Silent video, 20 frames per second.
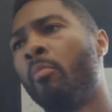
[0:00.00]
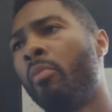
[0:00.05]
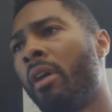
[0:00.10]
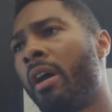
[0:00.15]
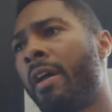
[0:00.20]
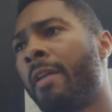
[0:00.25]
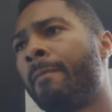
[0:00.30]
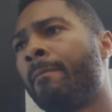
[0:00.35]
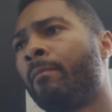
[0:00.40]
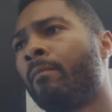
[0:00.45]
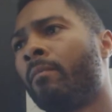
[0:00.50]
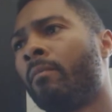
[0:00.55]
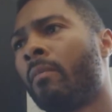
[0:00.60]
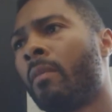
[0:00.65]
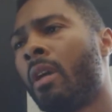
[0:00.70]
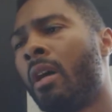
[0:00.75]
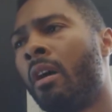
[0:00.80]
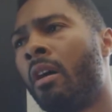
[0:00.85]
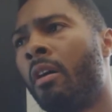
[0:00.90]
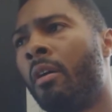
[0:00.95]
But
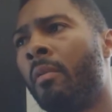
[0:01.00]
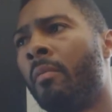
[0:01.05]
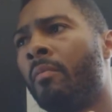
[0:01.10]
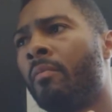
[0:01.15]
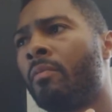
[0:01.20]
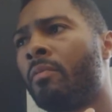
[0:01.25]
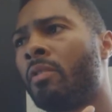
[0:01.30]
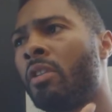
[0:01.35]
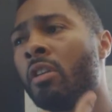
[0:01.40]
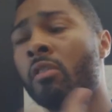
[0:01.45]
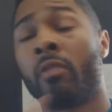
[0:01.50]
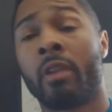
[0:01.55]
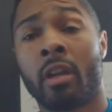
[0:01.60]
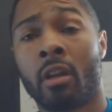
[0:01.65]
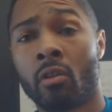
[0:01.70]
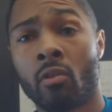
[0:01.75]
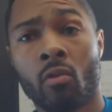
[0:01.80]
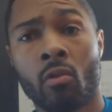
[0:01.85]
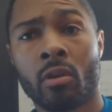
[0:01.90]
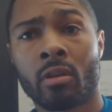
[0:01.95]
um, she
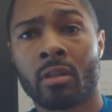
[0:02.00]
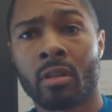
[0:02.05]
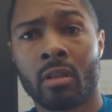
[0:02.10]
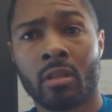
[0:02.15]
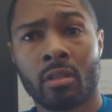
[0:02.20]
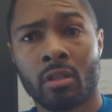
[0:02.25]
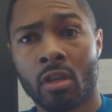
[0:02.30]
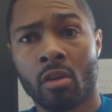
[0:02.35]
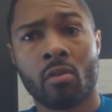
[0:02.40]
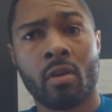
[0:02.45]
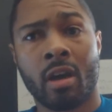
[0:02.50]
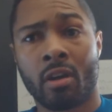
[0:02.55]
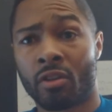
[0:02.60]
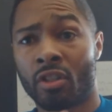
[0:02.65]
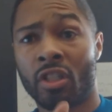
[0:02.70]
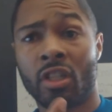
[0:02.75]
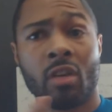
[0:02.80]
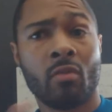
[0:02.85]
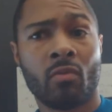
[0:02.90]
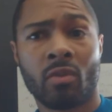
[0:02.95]
created a course and showed how
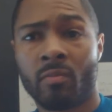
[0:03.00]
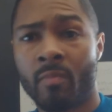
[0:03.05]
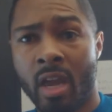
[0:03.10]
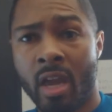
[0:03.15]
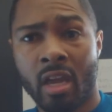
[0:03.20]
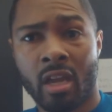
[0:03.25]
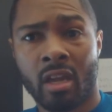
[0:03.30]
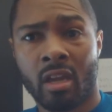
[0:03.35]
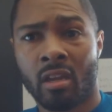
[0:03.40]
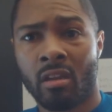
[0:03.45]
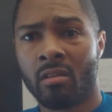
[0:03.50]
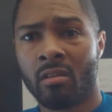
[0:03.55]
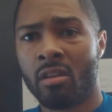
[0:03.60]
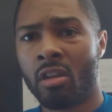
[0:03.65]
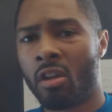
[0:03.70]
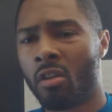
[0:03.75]
she was making,